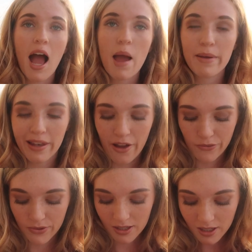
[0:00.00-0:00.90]
I'm in
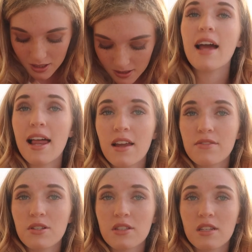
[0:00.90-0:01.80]
love with it. I
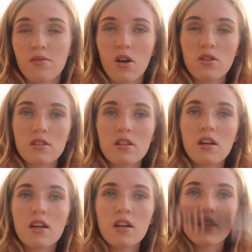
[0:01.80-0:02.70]
love Tootsie Rolls,
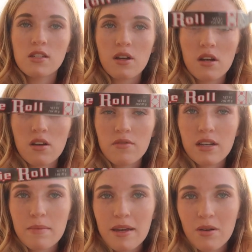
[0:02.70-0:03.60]
so I got a
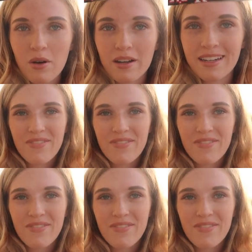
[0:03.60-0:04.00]
really big one.